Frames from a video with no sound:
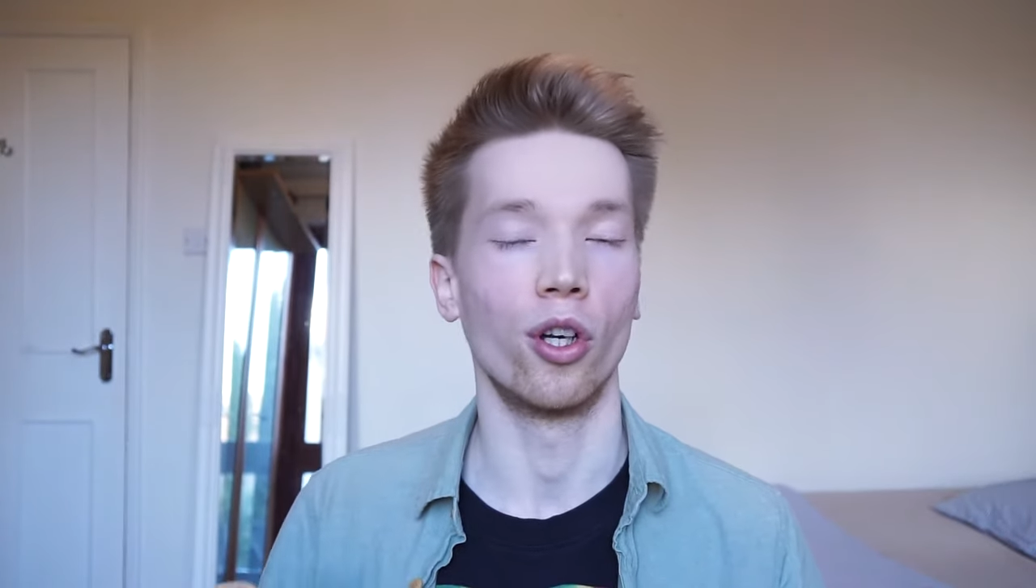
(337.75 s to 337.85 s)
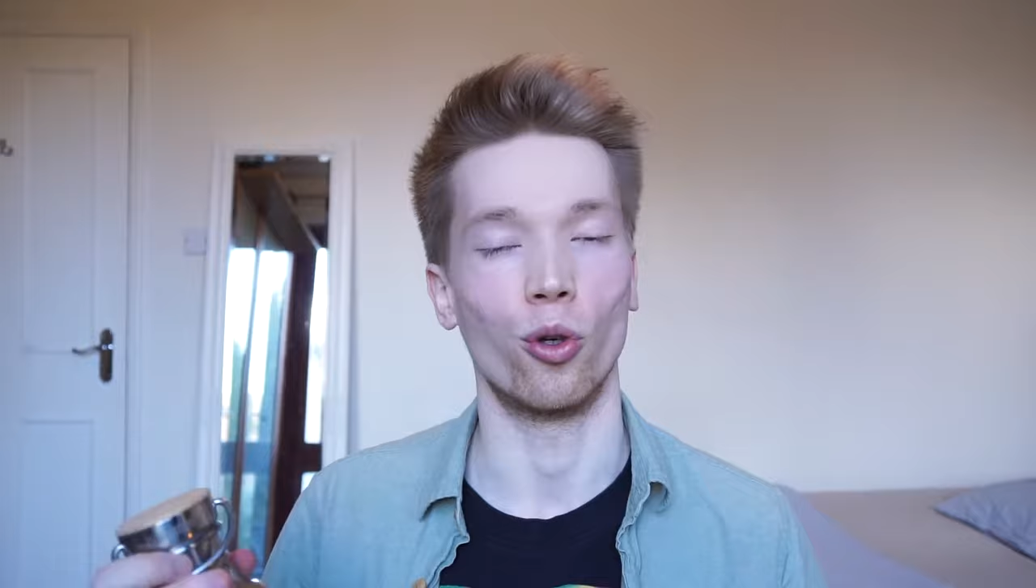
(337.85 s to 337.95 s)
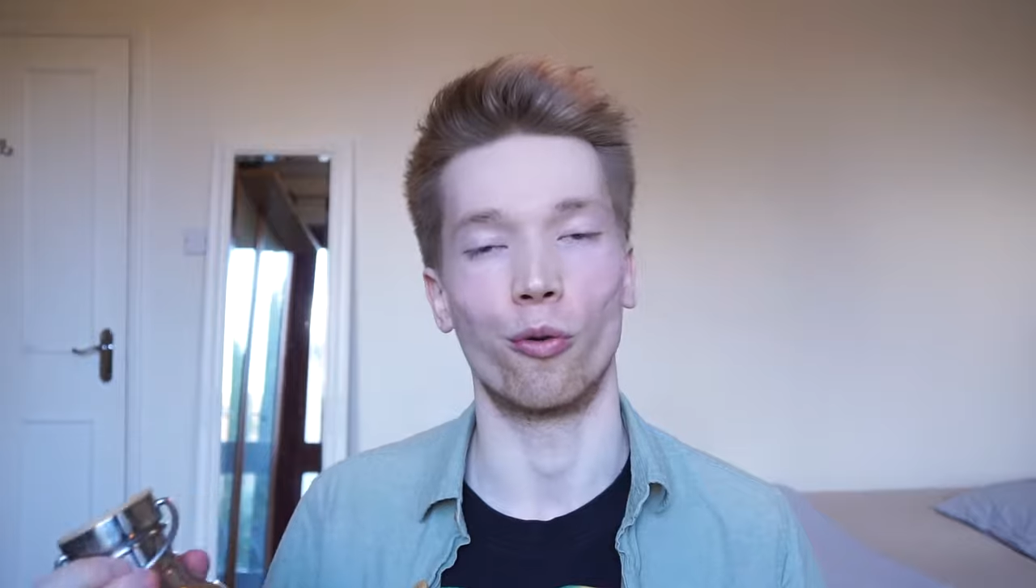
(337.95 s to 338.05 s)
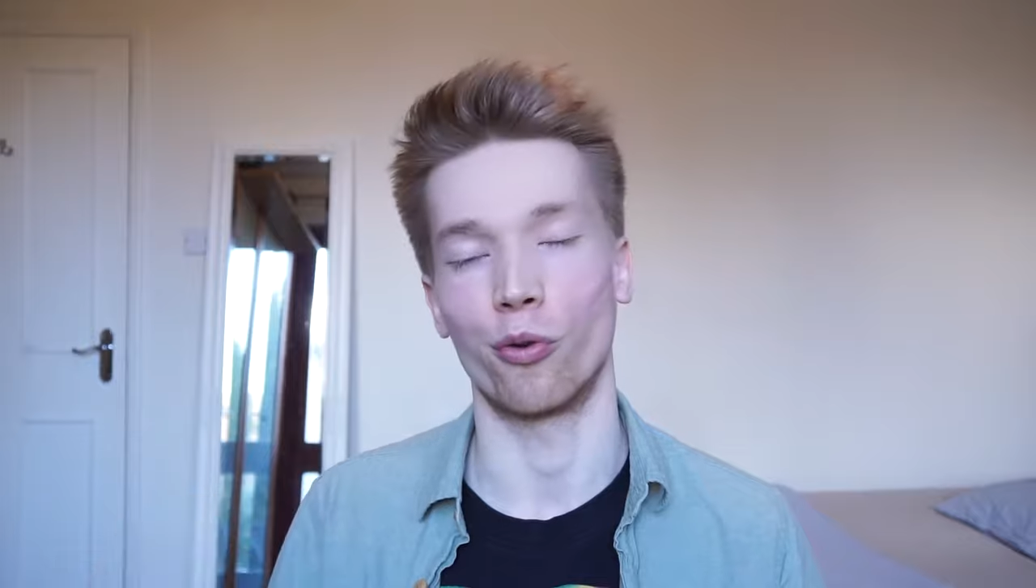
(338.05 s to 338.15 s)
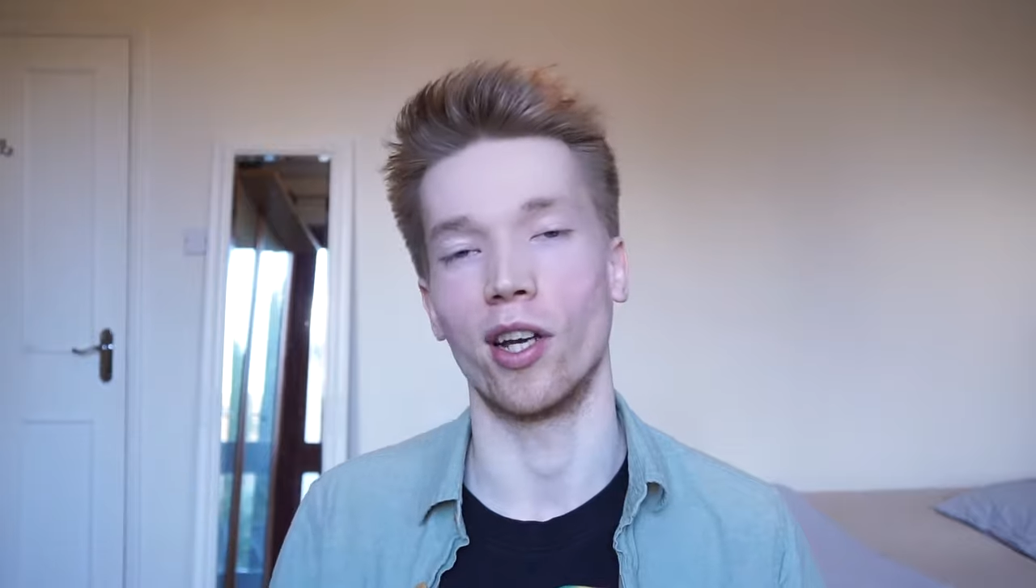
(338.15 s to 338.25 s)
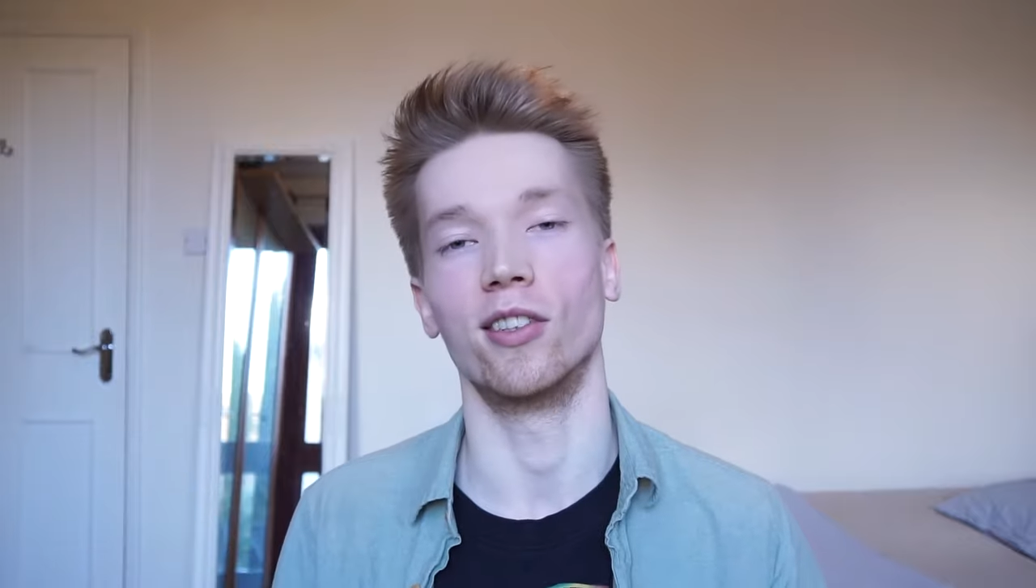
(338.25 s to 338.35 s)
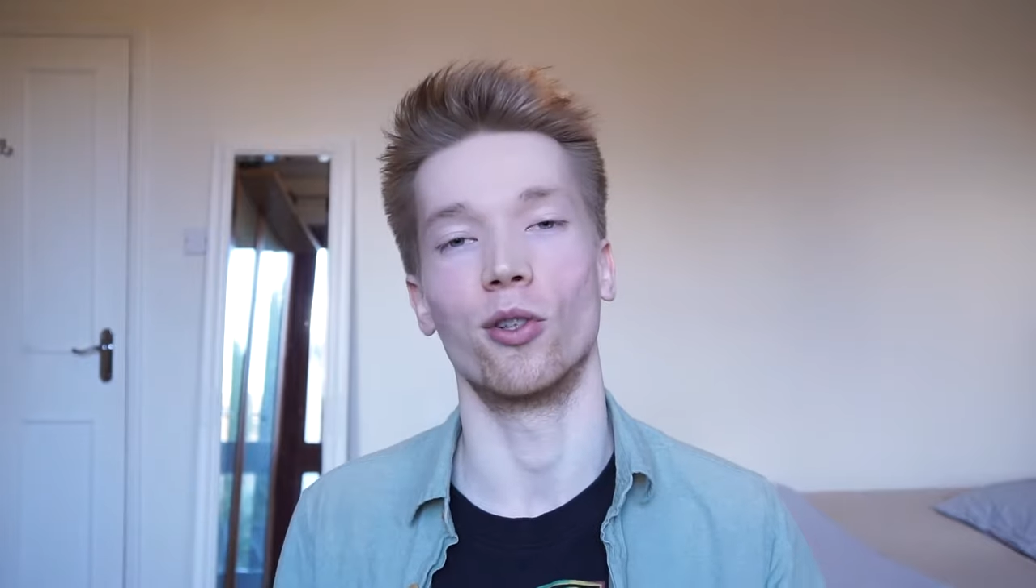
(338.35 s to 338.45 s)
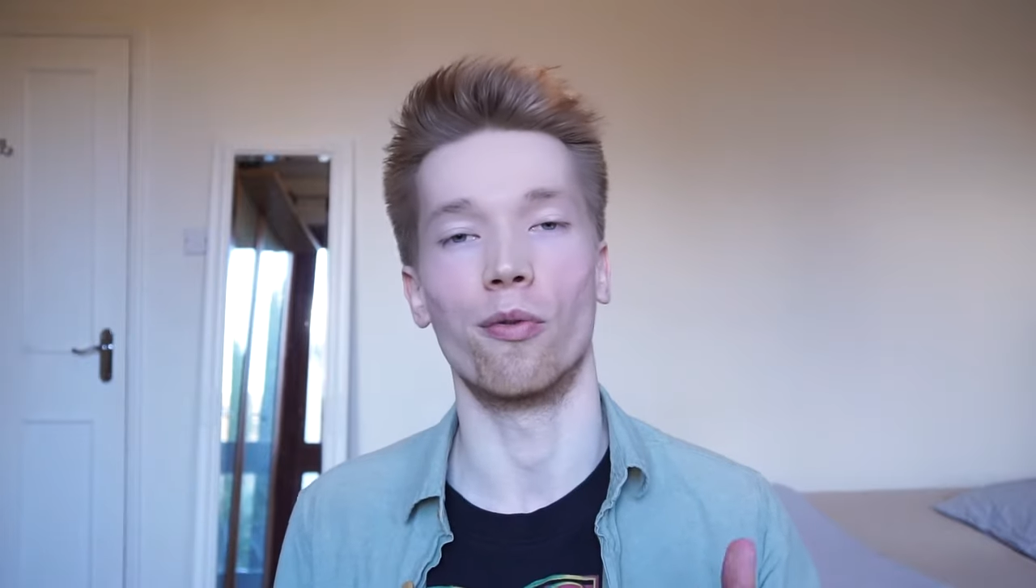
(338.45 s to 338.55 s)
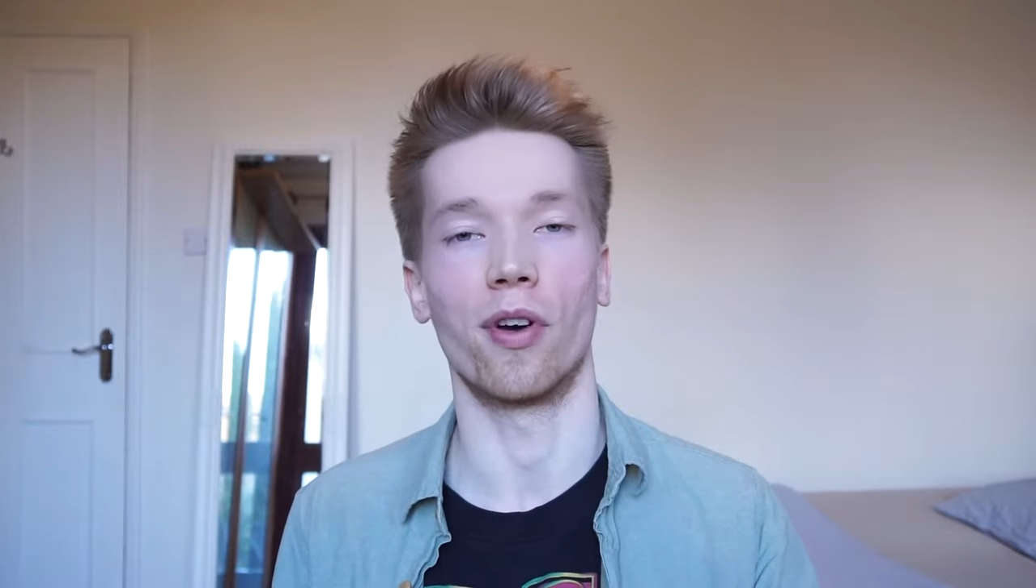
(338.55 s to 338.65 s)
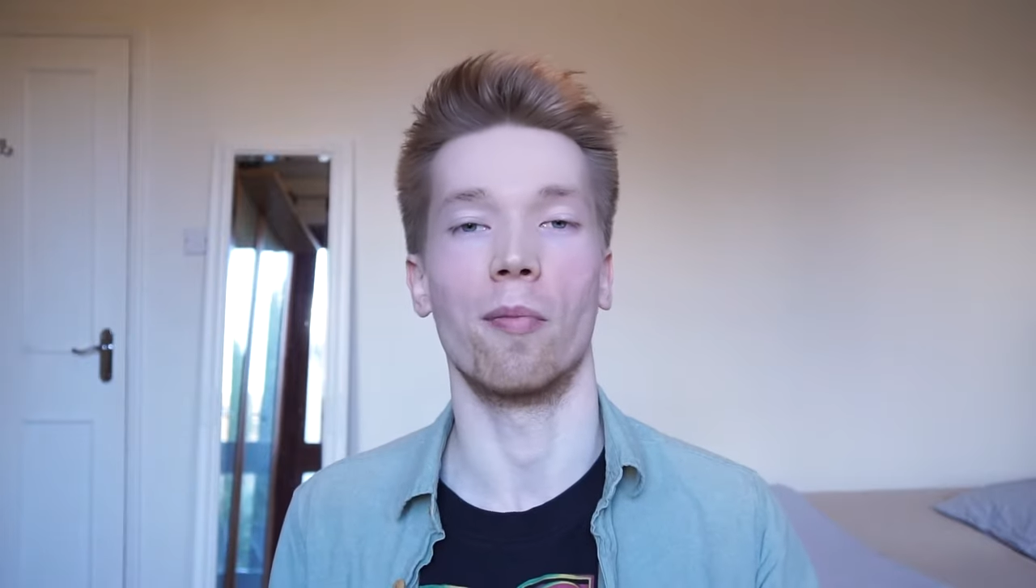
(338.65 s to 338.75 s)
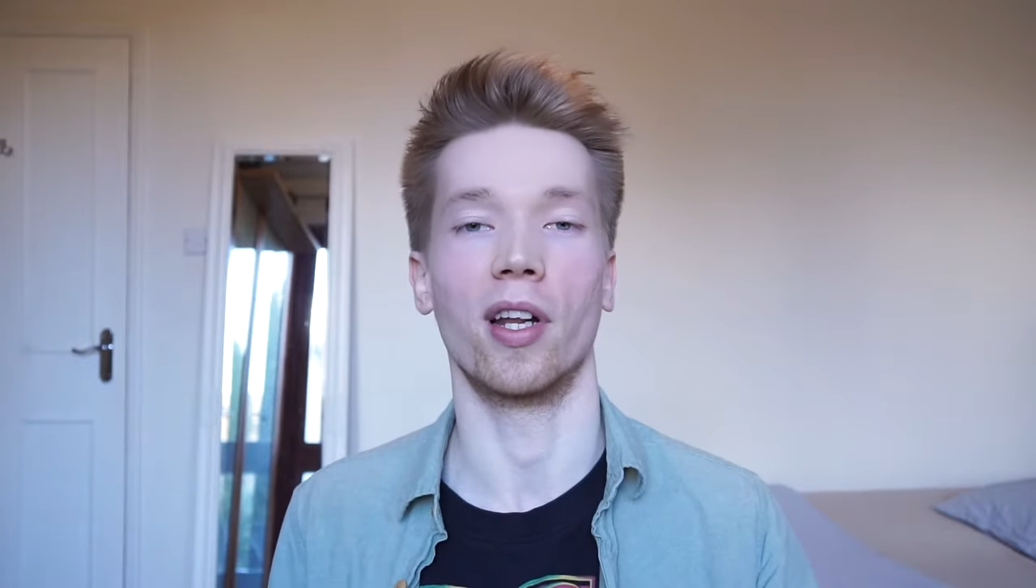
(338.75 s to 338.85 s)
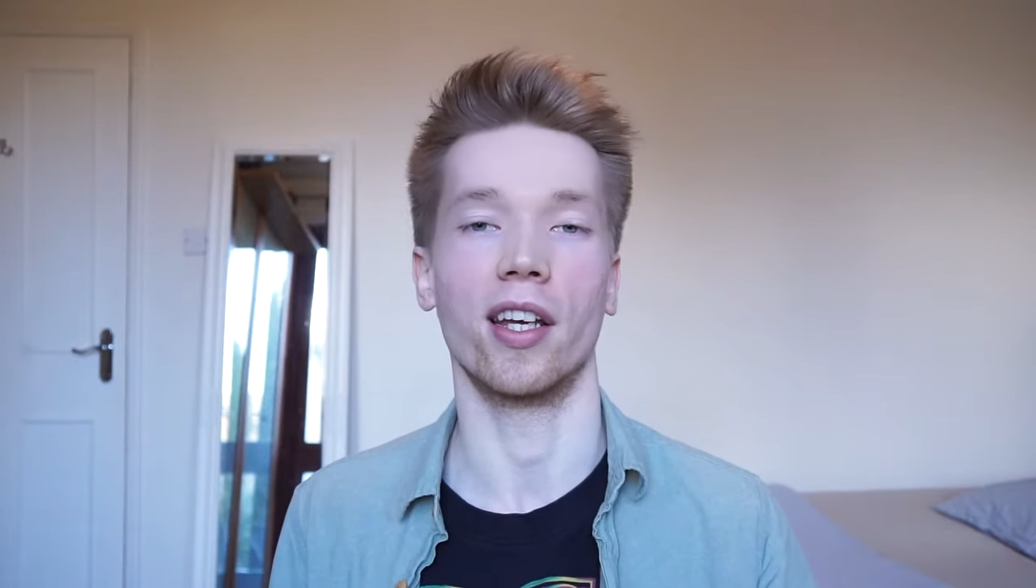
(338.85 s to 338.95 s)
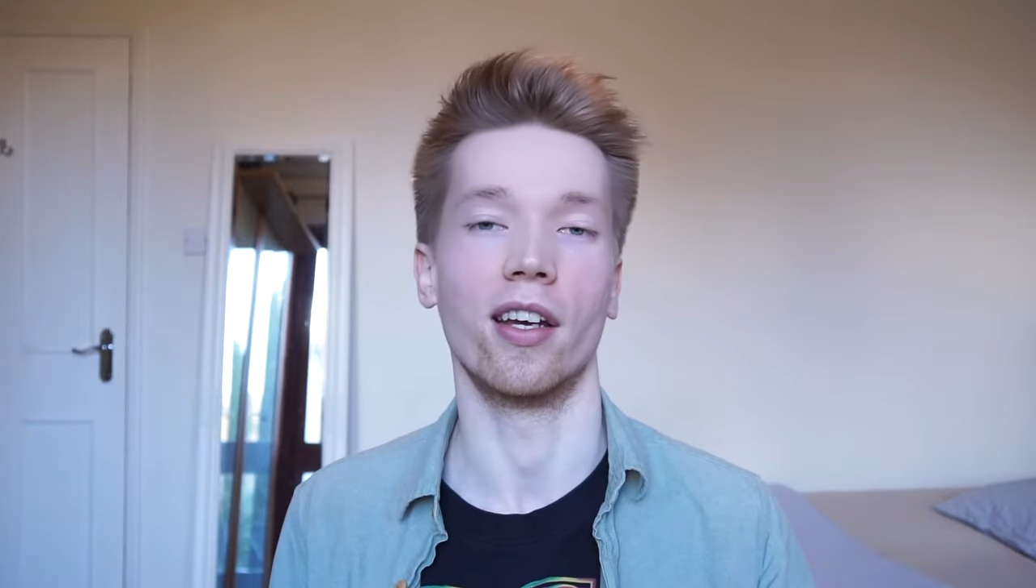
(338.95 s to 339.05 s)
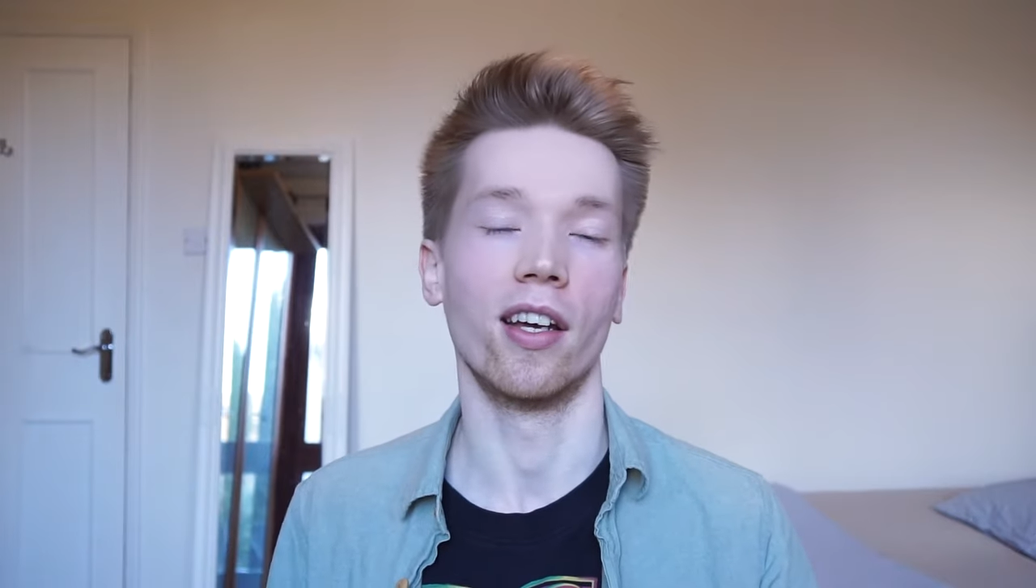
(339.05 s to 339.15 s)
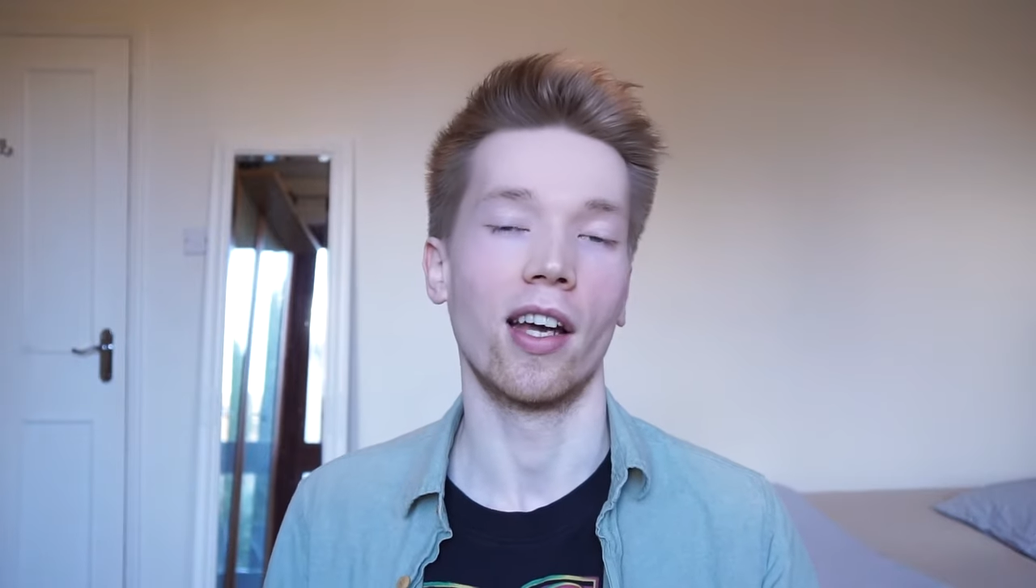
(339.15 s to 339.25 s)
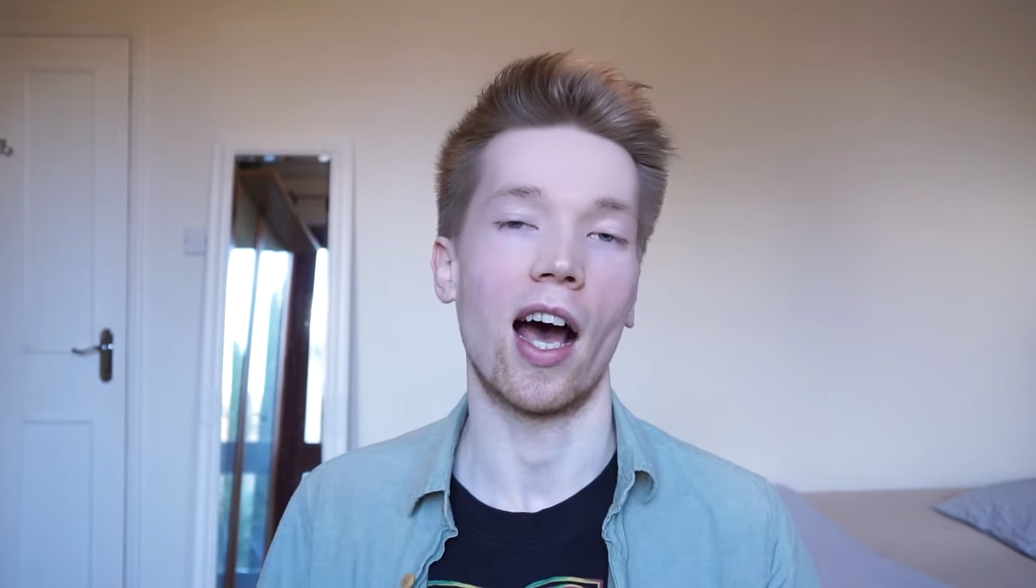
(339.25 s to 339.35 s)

your friends, your family,